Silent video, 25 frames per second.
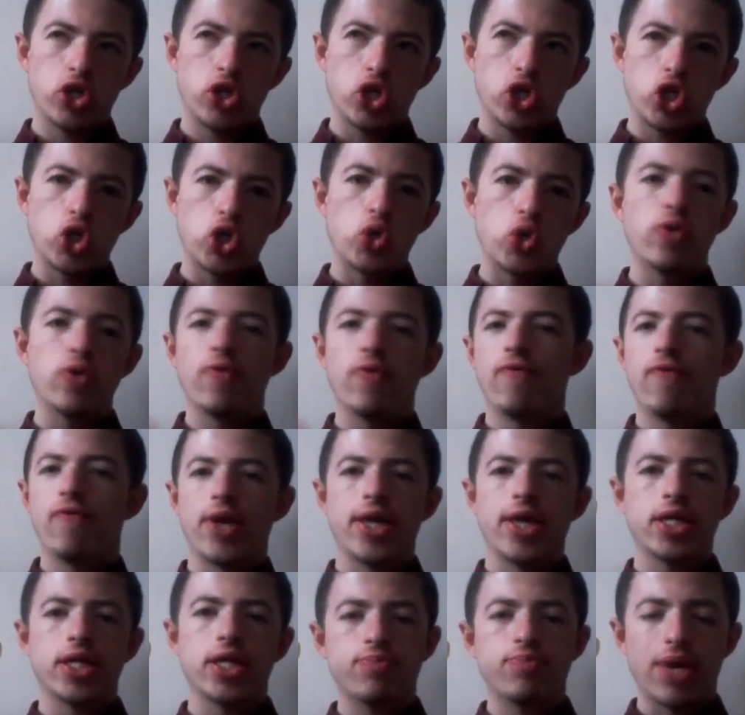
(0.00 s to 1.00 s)

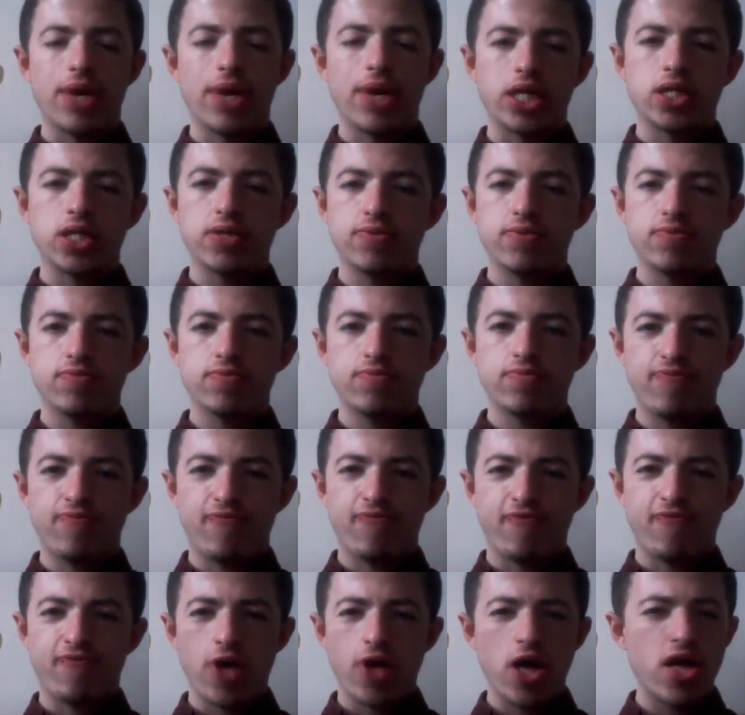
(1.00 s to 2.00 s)
universe-based
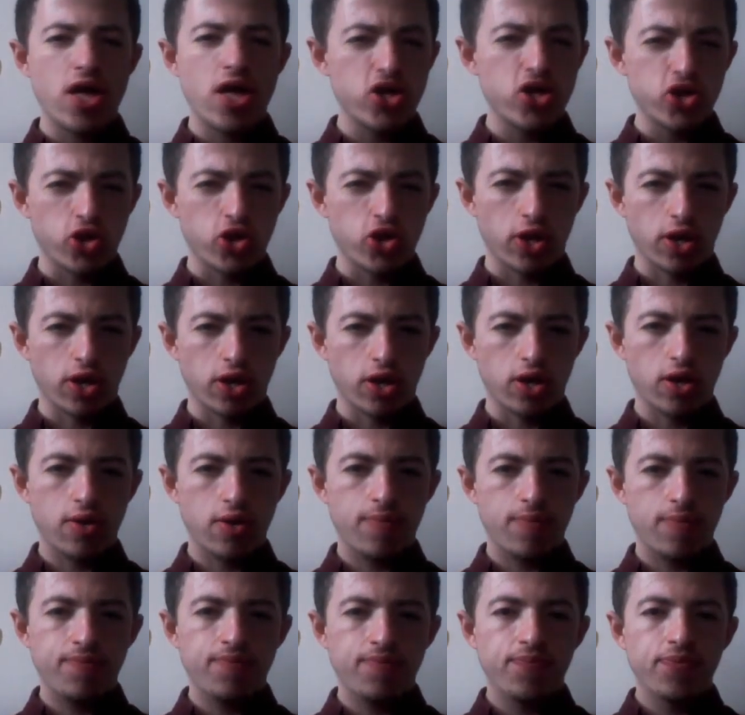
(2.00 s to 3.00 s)
version
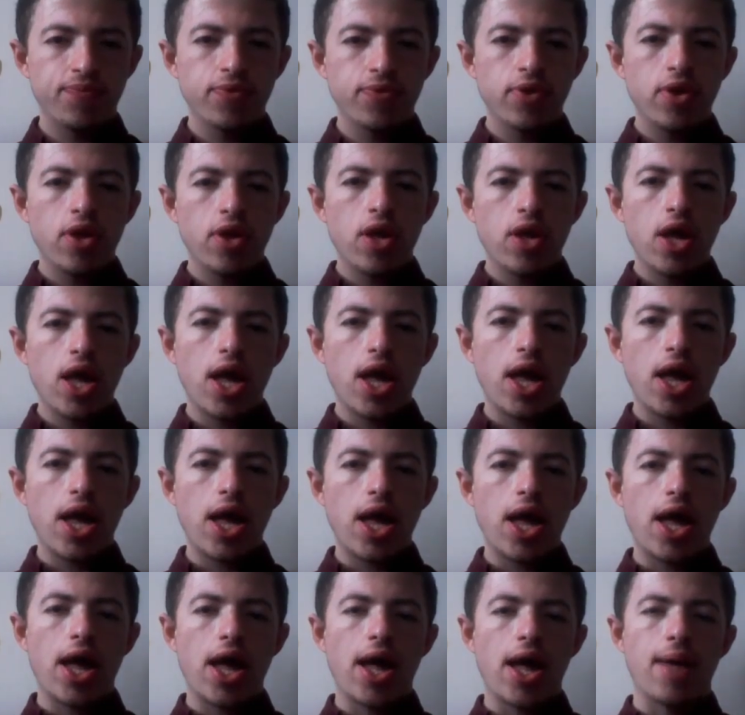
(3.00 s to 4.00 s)

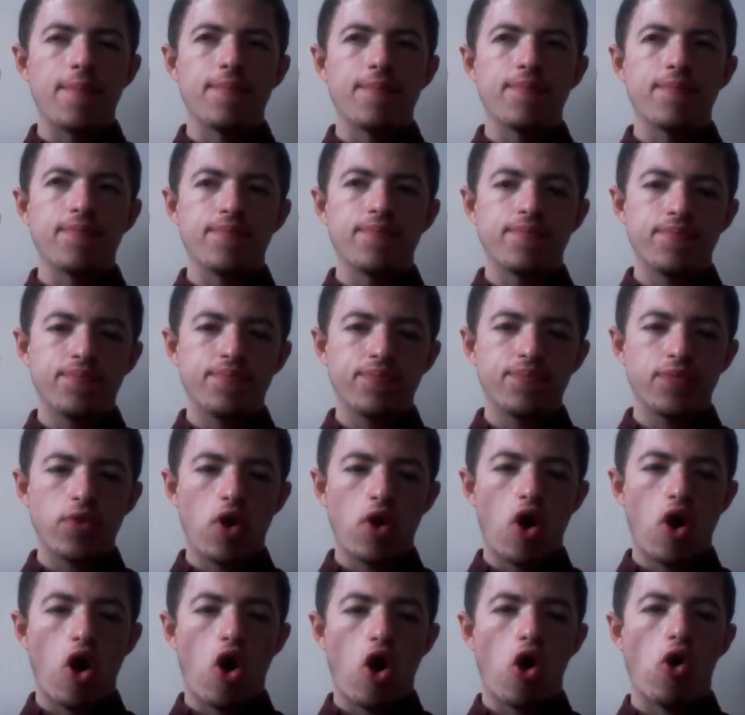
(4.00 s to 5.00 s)
um,
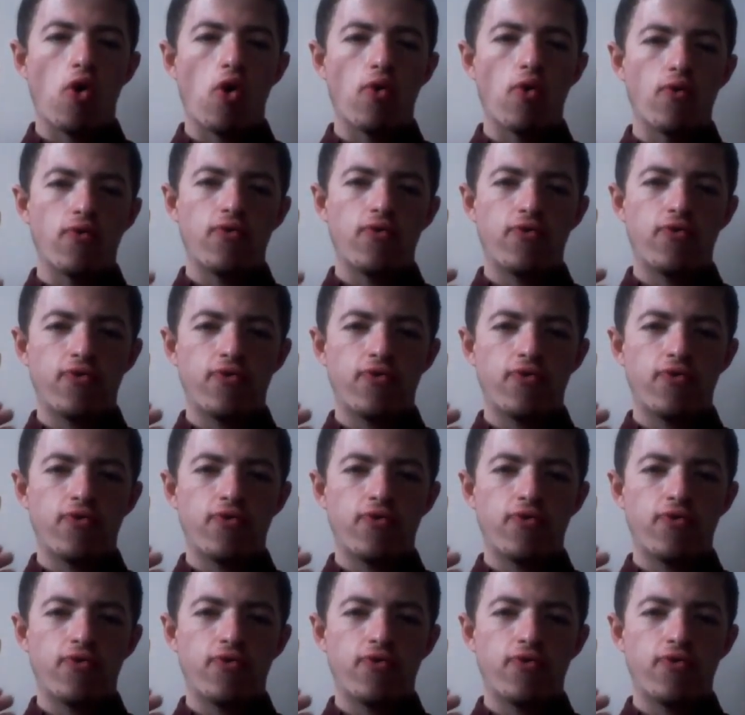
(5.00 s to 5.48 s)
of